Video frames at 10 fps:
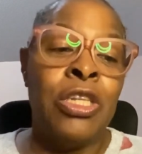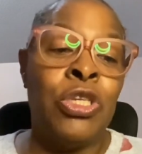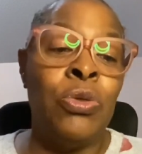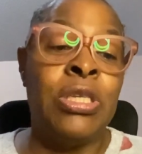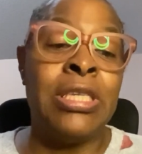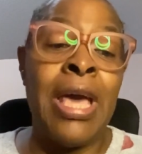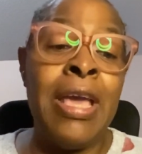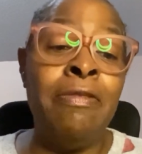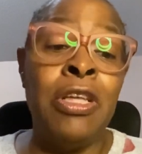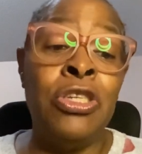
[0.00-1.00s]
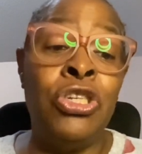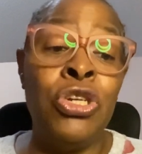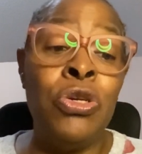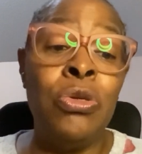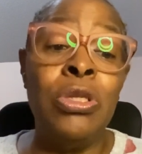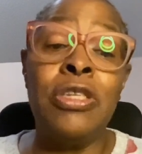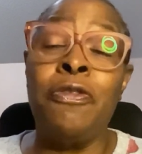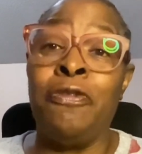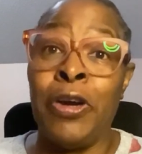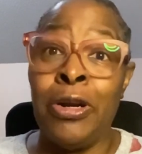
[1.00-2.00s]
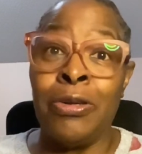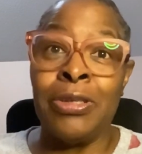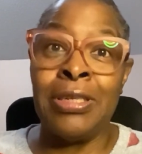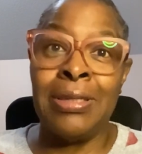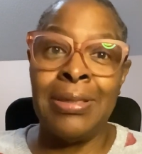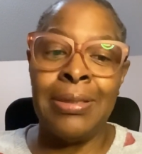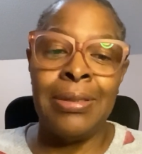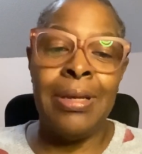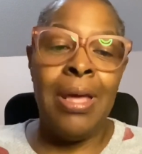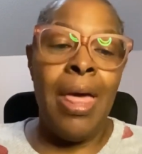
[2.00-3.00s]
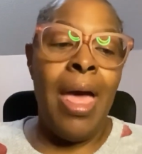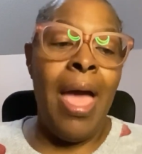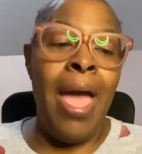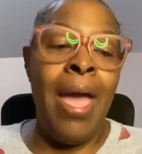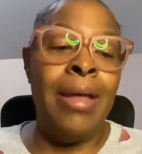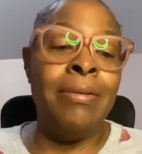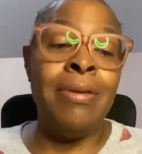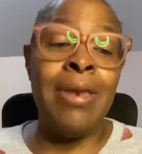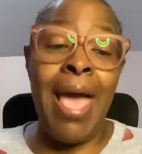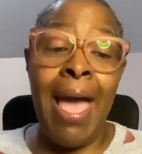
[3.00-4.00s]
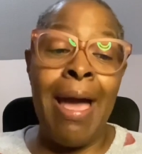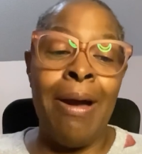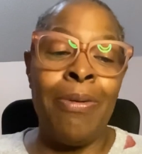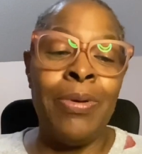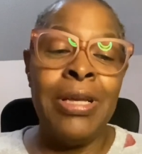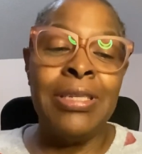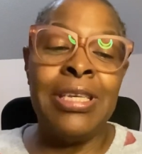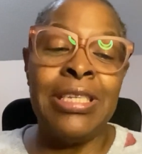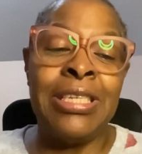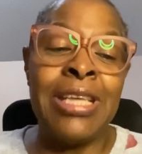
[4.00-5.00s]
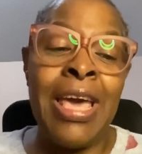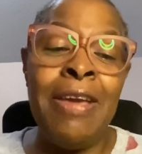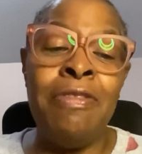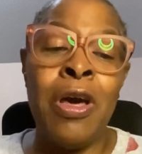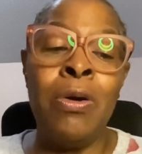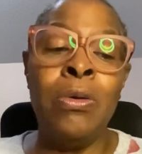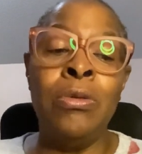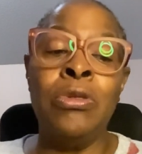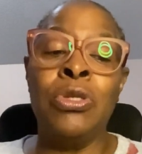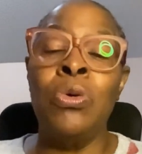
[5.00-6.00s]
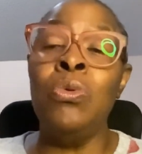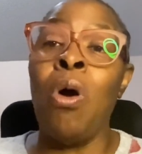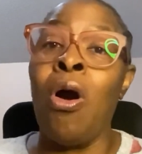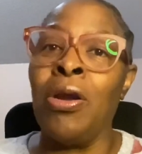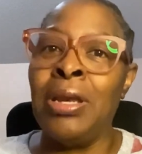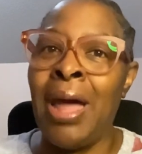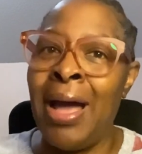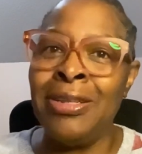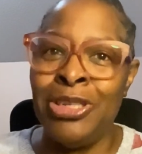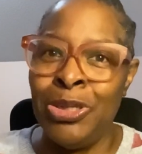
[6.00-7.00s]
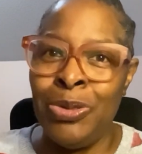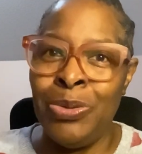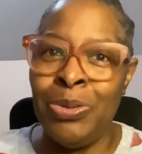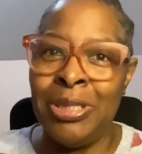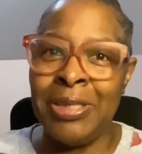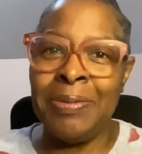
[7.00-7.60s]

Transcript: to save the Jews first, and now to save those who are not Jews.